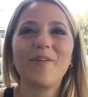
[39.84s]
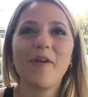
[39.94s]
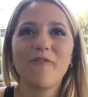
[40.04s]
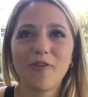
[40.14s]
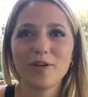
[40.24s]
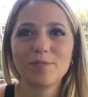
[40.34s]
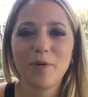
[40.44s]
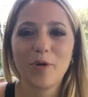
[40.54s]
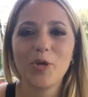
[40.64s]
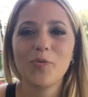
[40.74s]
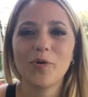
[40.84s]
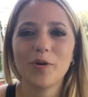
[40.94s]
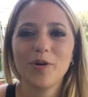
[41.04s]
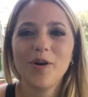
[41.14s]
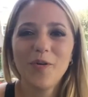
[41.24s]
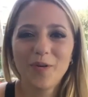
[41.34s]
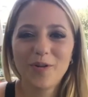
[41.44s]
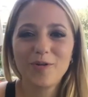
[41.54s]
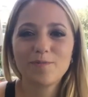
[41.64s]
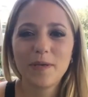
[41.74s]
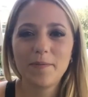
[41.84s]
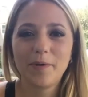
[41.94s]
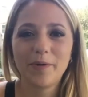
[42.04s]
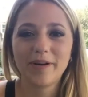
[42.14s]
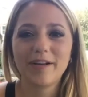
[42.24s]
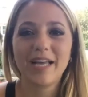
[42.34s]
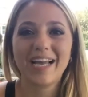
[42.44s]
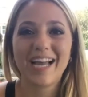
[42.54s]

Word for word: we first spoke, you were one of those people where you're like,